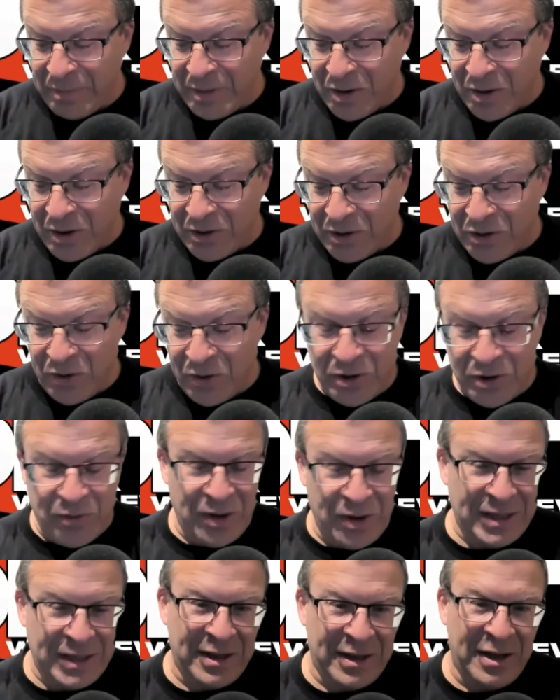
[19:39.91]
Cardona
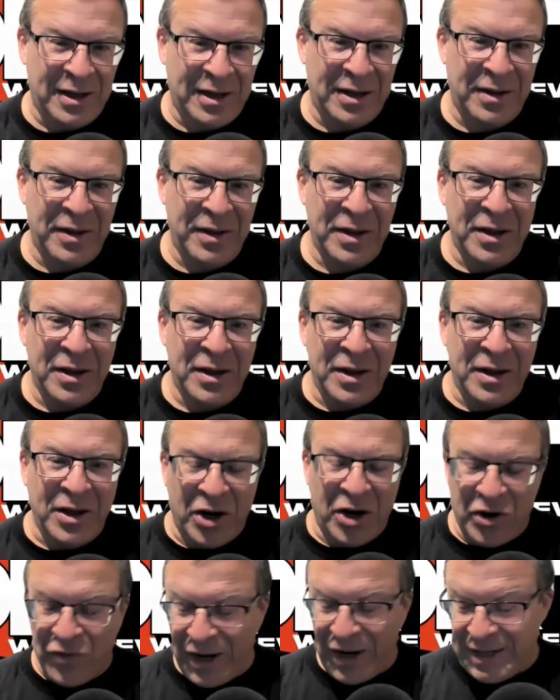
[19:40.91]
is
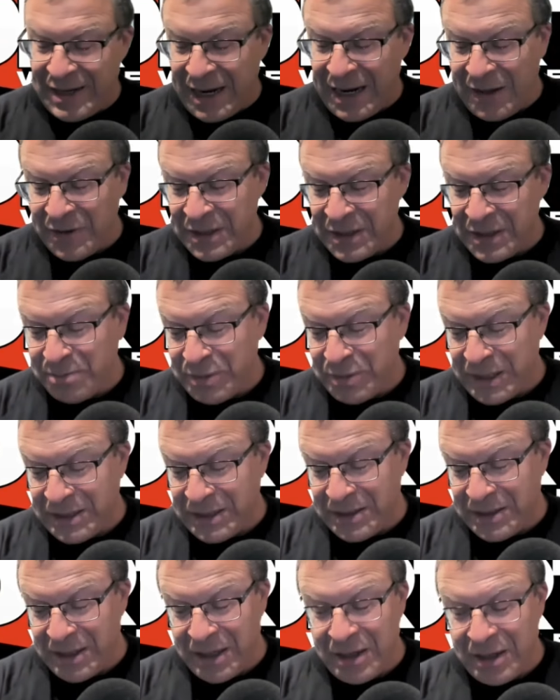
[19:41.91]
great talents, but
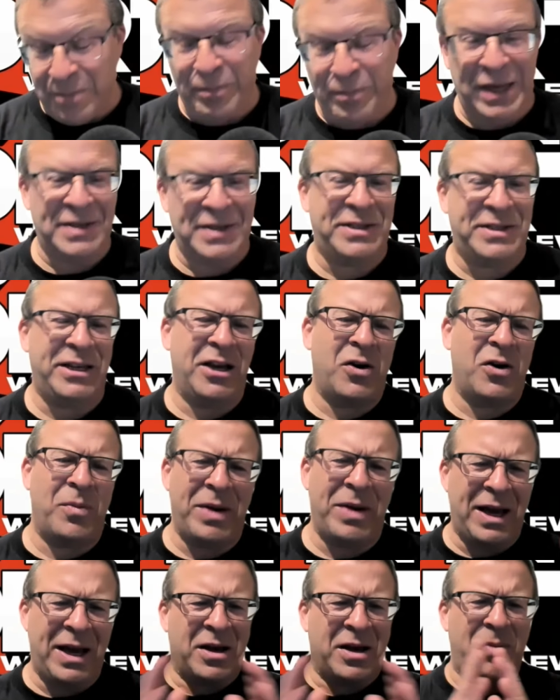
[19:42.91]
PCO,
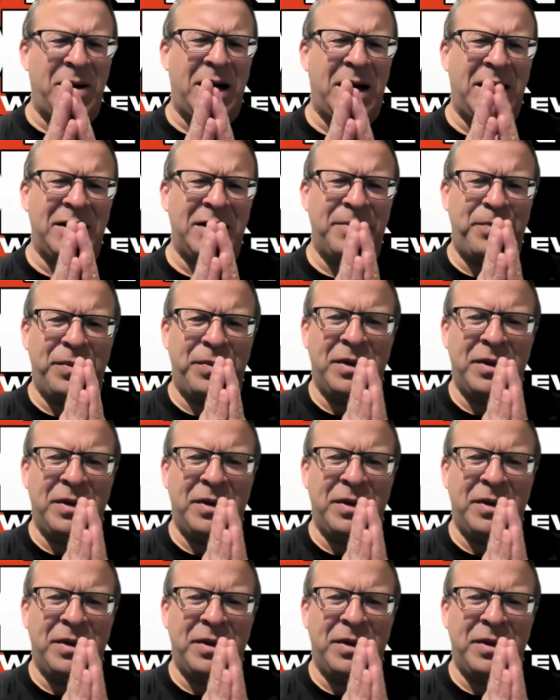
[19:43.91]
man, come on.